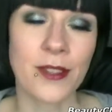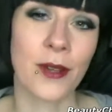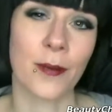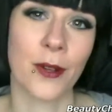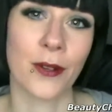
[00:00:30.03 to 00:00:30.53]
So
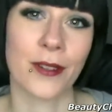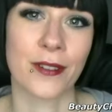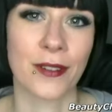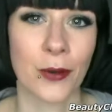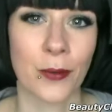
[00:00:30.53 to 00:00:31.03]
I'm going to
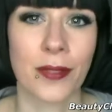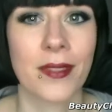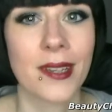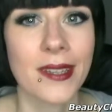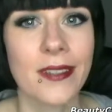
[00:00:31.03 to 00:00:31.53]
start with
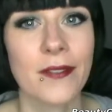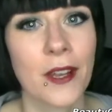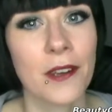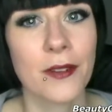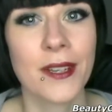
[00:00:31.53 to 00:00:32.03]
the least
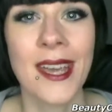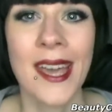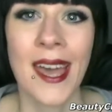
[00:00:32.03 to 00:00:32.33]
favorite,